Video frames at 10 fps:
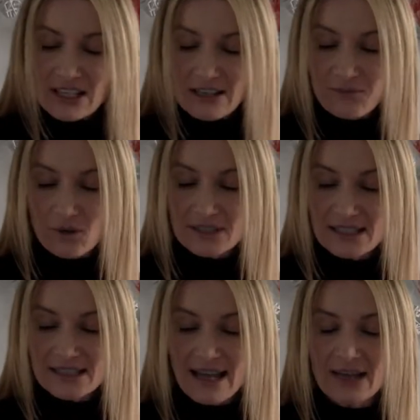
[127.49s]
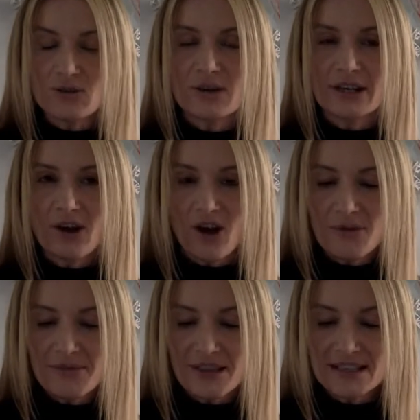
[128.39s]
King of Wands is saying, Look, at
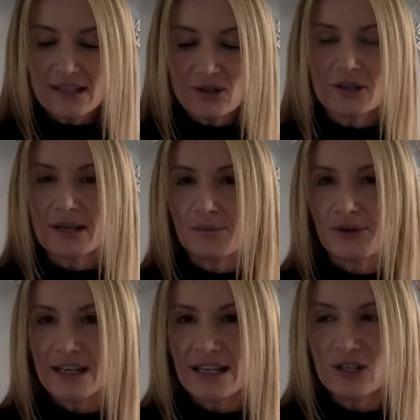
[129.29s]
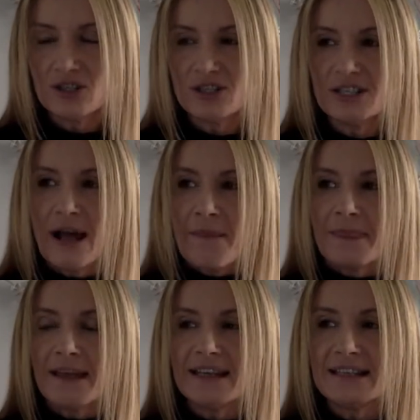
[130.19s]
home, things are looking pretty good.
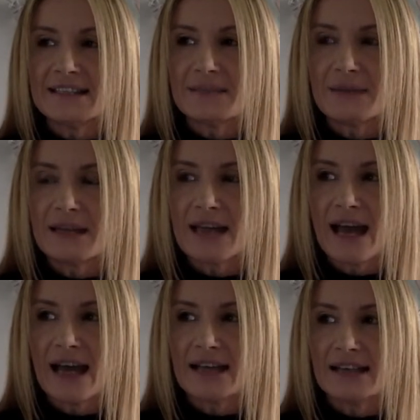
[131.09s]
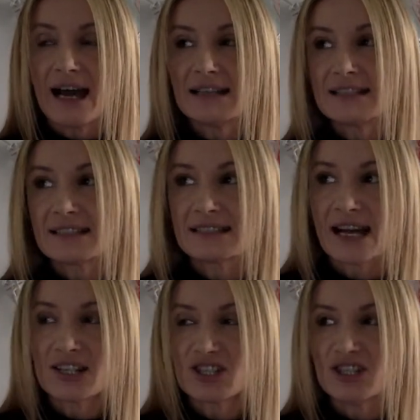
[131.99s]
There needs to be a, a
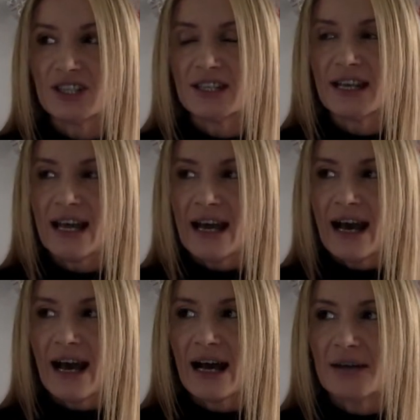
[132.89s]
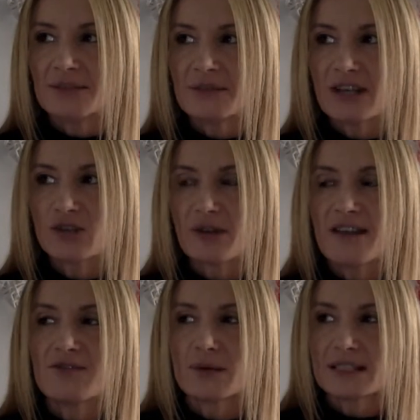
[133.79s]
discussion um, to make sure that
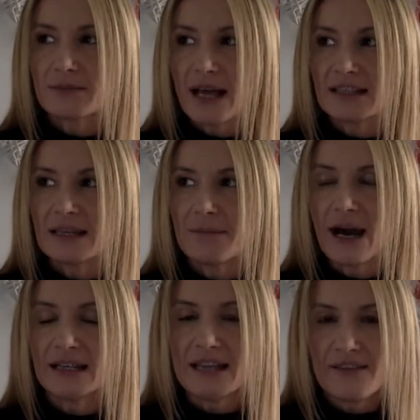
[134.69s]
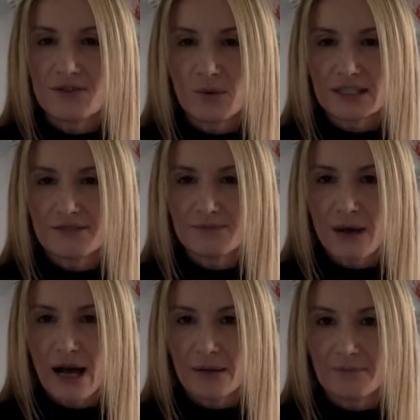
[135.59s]
everyone's playing their part and everyone's.
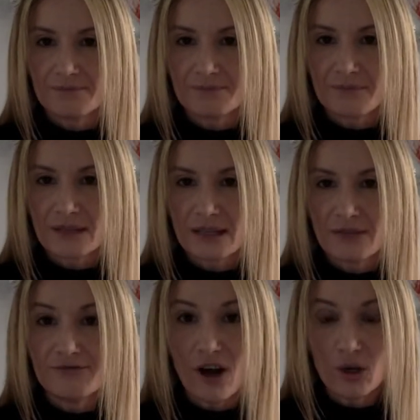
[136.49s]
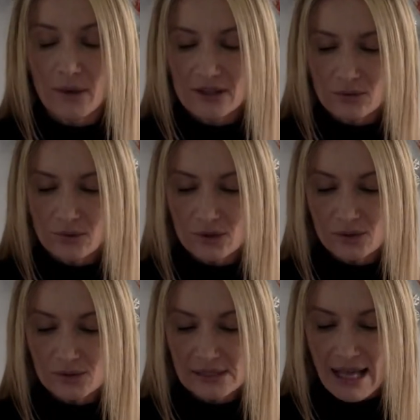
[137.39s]
Um, following the
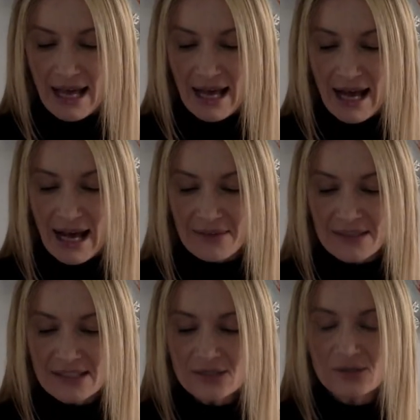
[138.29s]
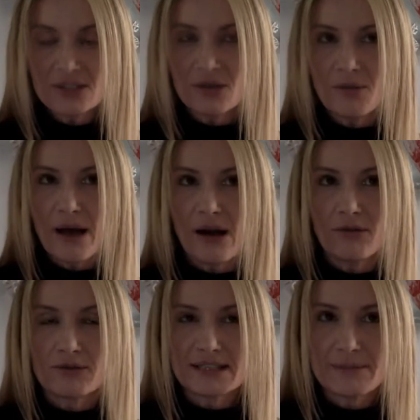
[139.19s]
rules. And this is also
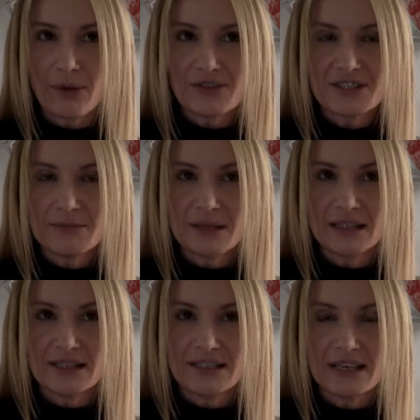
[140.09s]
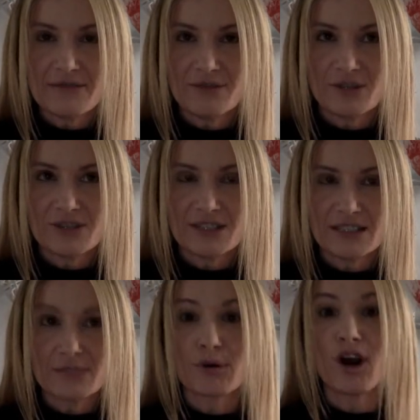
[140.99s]
about responsibility
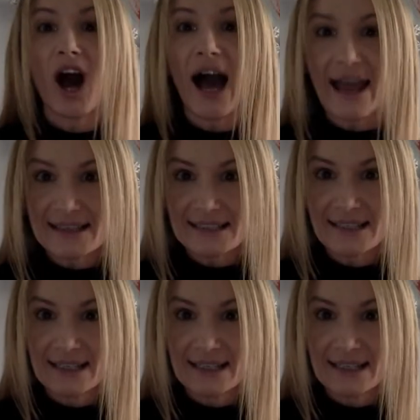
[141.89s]
versus pride